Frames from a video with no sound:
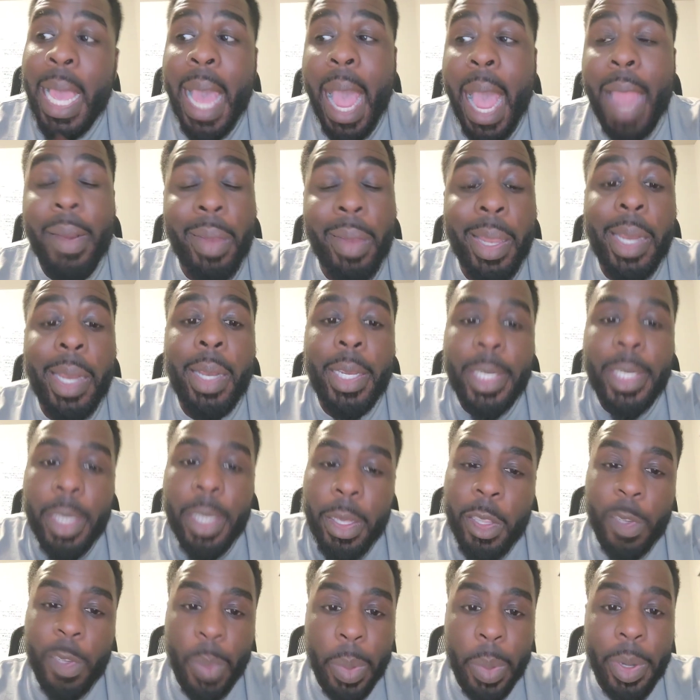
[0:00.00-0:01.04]
I literally tell
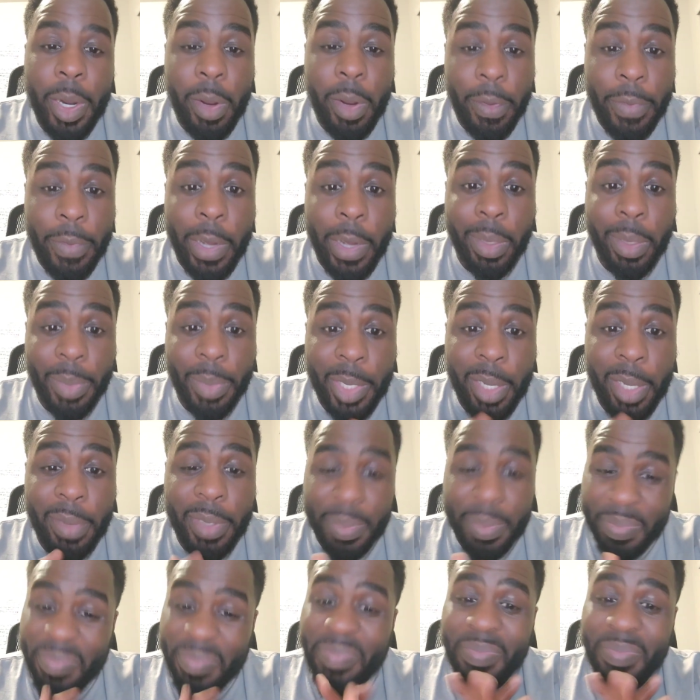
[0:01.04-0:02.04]
those people to go fuck themselves